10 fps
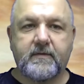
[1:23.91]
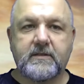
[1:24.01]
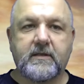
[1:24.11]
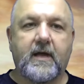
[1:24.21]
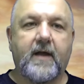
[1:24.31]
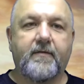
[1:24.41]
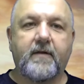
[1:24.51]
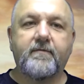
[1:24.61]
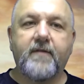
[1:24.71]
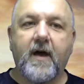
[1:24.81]
of his life
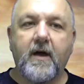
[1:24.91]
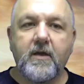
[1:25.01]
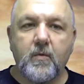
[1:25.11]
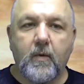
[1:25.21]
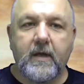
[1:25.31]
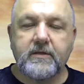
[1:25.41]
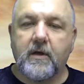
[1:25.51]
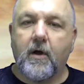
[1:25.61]
and evaluates